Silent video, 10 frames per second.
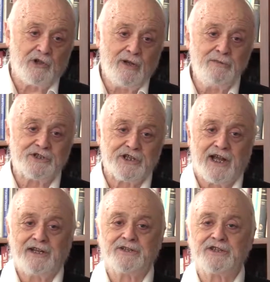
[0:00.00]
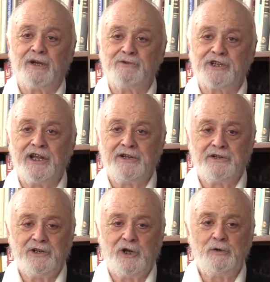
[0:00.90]
climate scientists I was getting
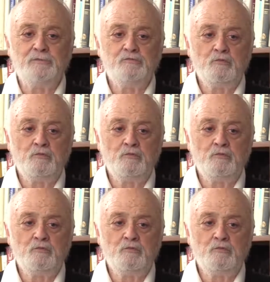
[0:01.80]
to know,